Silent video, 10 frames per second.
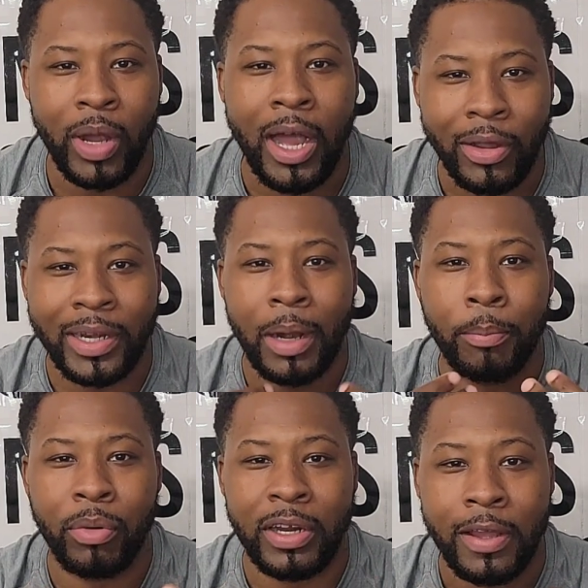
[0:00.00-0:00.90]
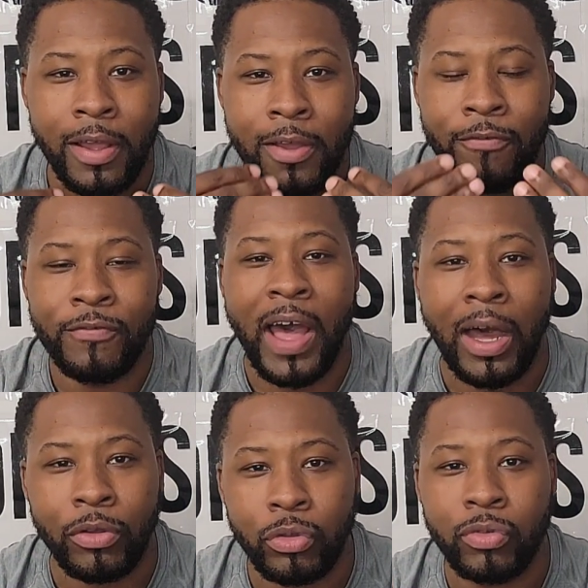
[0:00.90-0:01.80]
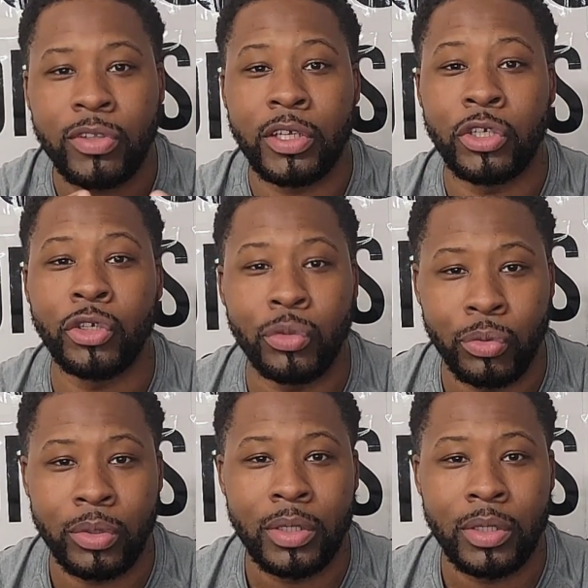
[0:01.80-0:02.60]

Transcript: How can I bring value to you?